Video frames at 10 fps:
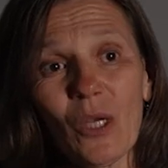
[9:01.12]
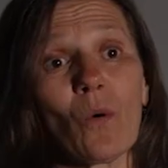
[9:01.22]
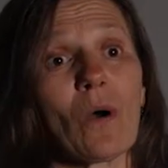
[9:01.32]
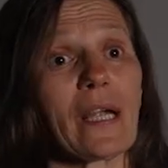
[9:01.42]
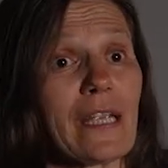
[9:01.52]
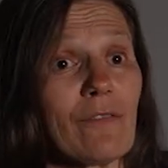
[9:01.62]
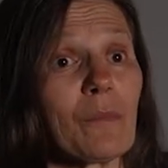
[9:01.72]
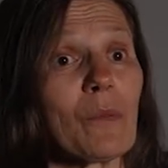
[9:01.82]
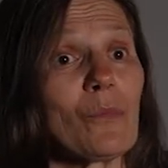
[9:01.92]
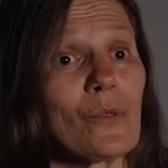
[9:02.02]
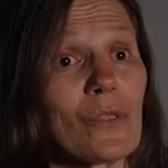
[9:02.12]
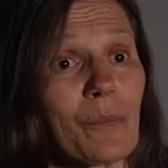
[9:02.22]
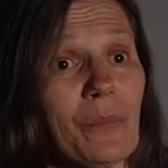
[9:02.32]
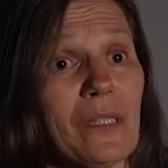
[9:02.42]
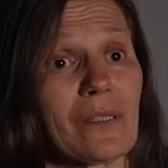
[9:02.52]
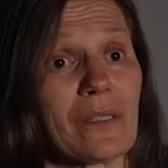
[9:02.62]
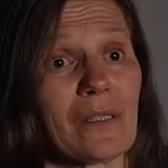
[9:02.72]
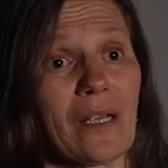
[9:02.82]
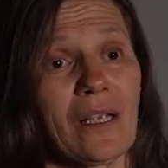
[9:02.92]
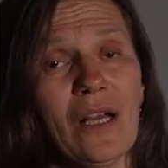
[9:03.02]
Or I gave them a music piece to
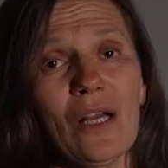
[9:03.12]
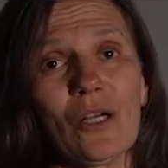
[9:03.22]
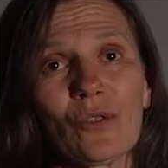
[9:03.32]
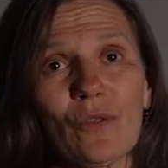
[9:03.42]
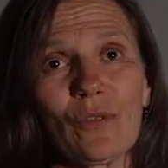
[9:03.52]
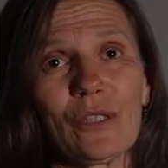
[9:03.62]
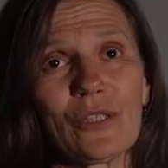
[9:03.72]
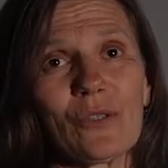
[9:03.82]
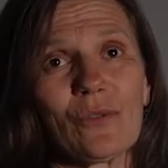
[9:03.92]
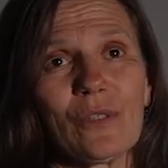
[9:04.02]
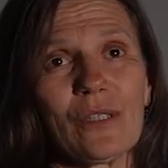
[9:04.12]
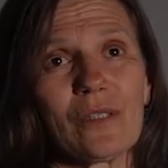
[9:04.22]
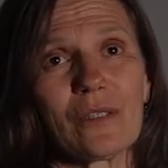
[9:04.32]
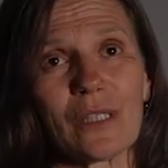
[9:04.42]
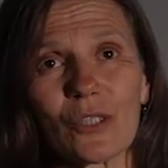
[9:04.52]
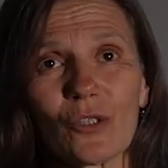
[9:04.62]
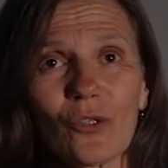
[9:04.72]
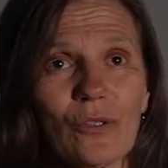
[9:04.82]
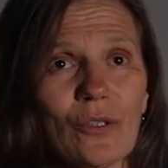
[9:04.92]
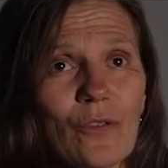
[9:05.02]
say, so if you listen to these 6
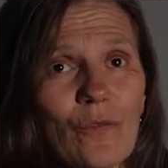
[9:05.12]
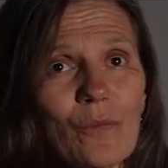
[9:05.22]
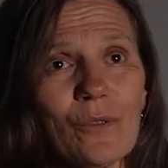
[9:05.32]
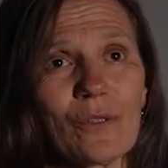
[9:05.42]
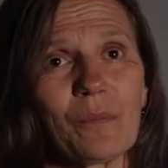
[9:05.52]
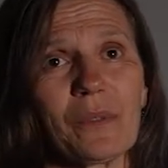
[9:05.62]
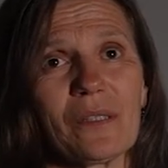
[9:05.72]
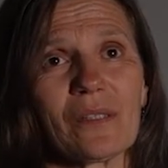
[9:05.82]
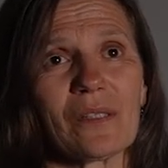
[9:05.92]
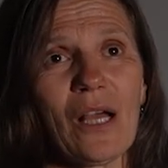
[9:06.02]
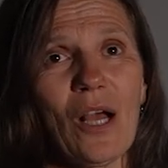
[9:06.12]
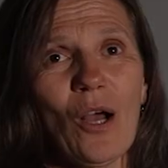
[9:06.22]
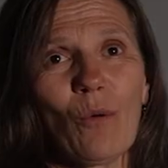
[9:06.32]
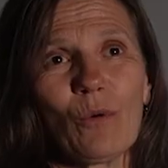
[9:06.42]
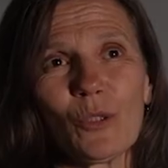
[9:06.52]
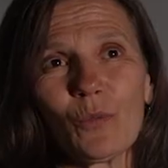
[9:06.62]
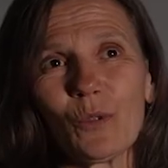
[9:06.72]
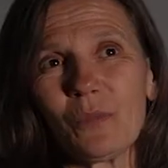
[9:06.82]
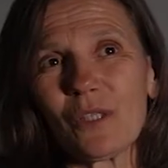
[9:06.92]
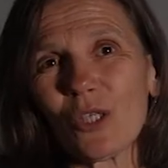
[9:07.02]
choices of music pieces, which
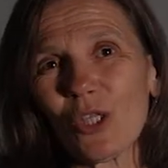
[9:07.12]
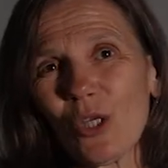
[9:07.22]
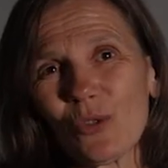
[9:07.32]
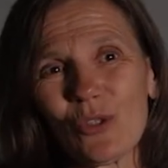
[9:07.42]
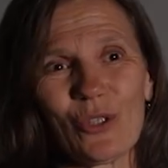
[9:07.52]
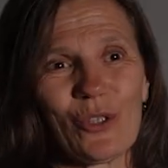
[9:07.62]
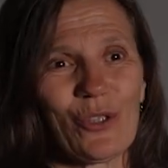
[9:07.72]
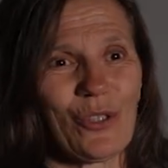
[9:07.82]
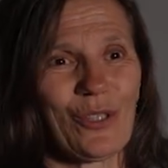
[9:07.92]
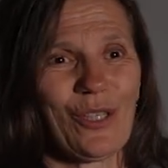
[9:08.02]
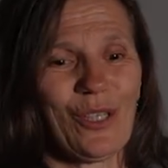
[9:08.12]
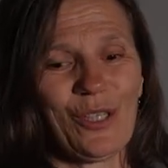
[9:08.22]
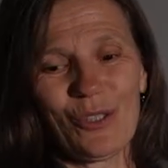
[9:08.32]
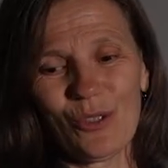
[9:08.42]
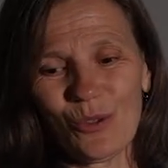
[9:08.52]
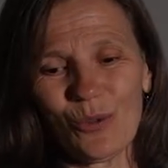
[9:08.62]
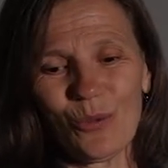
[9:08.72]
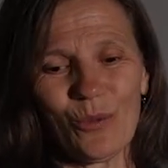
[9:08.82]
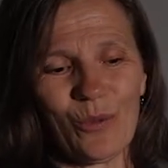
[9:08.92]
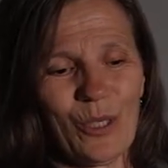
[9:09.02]
would be the closest
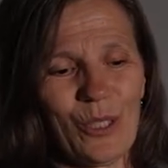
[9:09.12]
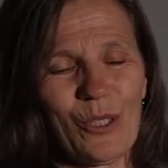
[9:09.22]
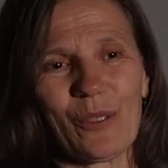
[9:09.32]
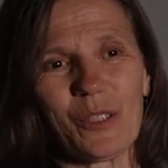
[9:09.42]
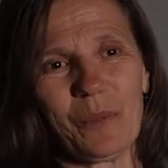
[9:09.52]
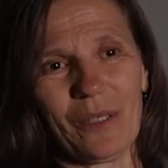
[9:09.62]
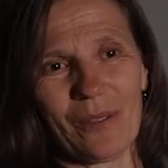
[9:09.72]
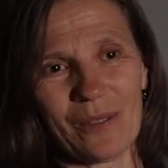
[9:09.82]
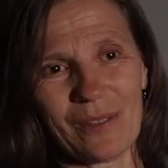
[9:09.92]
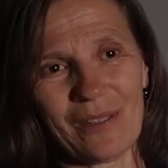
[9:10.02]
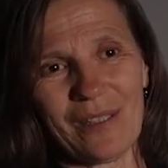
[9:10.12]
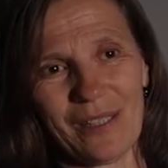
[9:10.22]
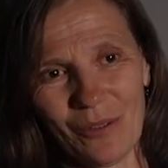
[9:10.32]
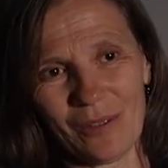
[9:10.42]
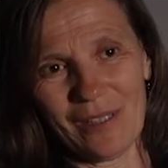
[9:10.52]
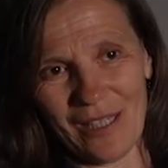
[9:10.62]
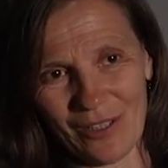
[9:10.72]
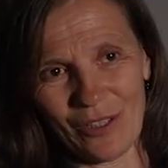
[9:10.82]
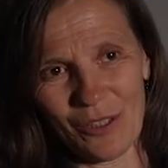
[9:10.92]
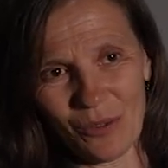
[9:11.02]
to your experience in your
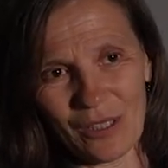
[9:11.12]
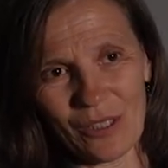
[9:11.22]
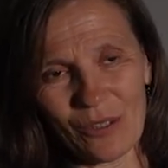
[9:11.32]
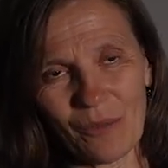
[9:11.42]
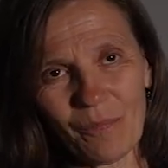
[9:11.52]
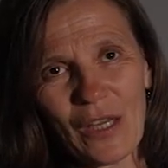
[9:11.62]
dance education?